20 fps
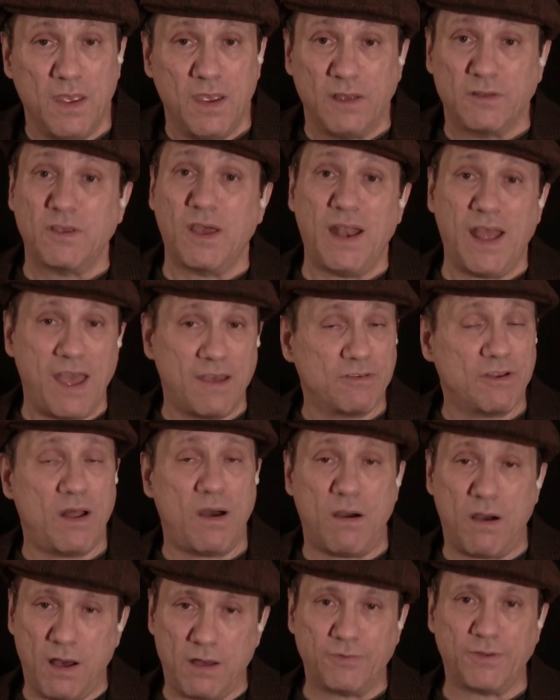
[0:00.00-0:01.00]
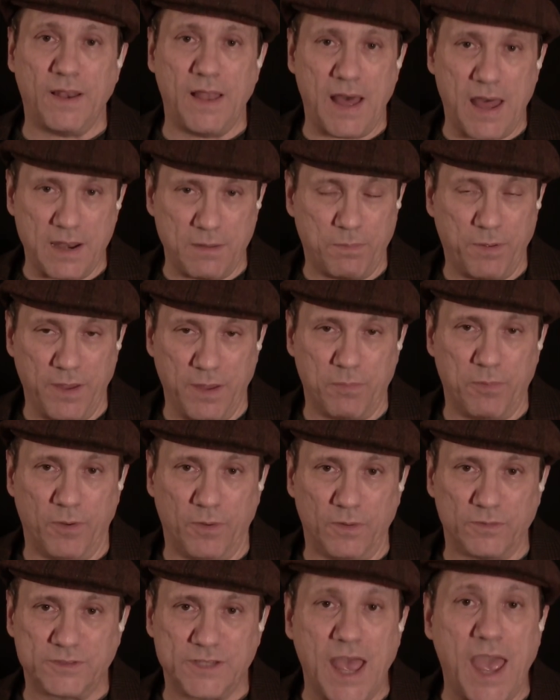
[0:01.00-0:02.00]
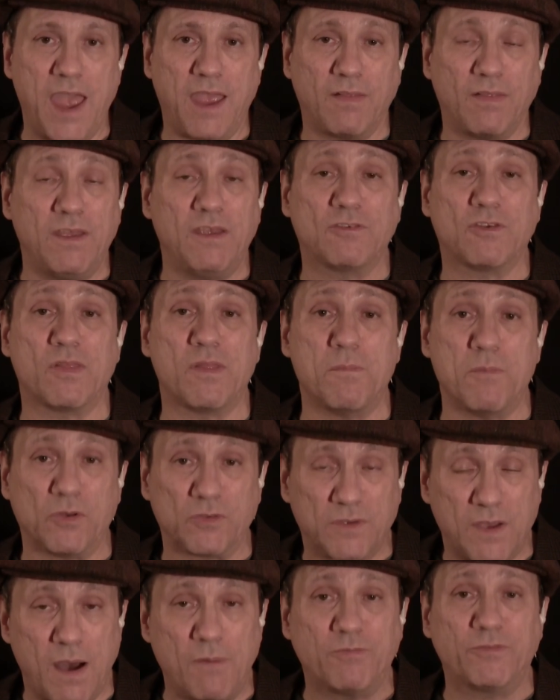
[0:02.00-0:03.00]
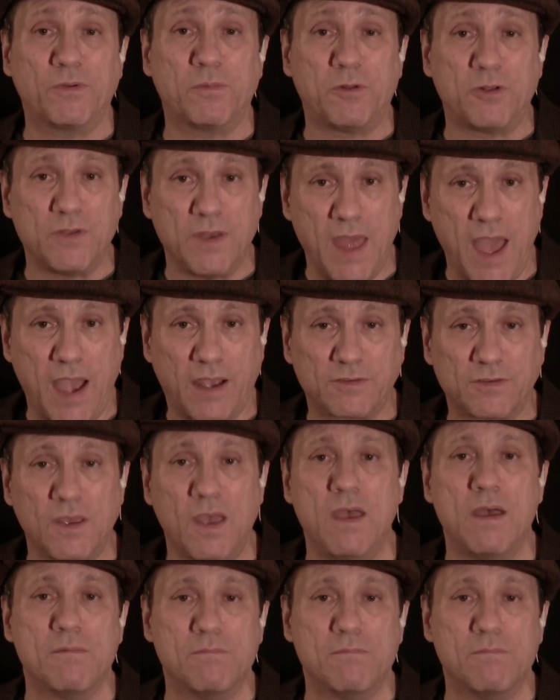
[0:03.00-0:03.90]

is going to have an awful lot of people saying these are the most comfortable necks